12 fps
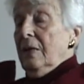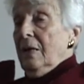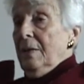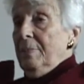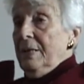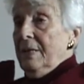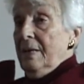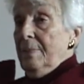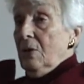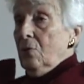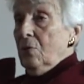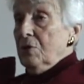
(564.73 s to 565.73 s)
I became
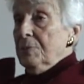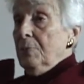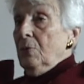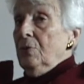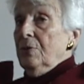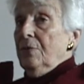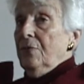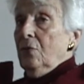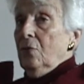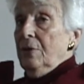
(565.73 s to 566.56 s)
a correspondent for